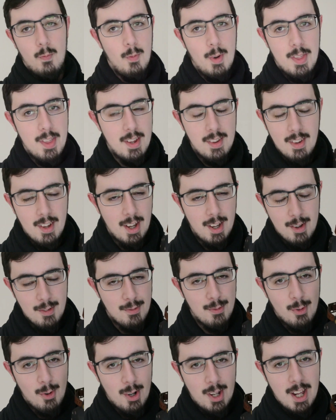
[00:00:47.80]
within like
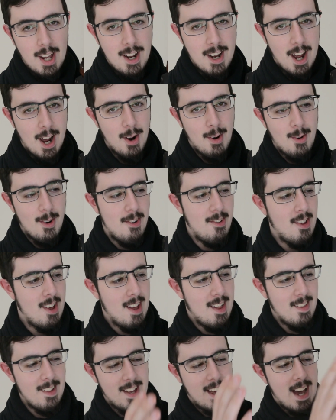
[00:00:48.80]
48 hours
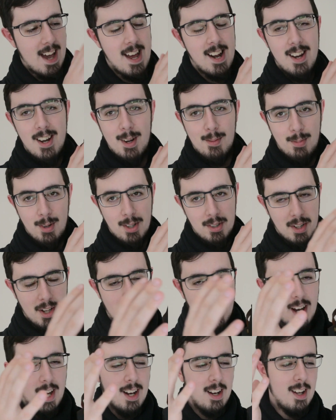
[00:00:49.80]
they had it up
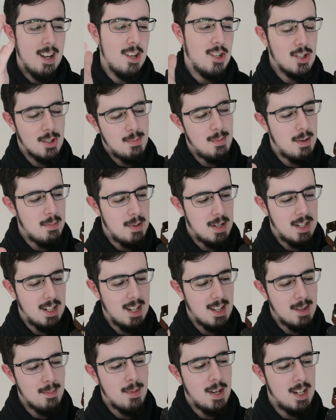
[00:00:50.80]
online. It took me a bit to
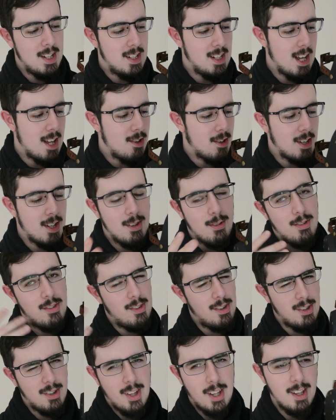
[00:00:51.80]
get the money together because it was
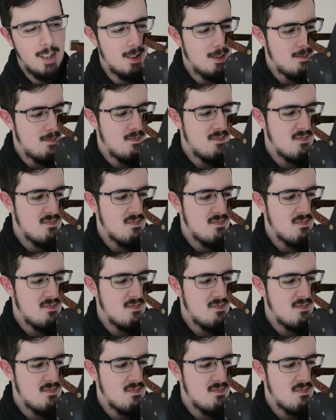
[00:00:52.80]
still like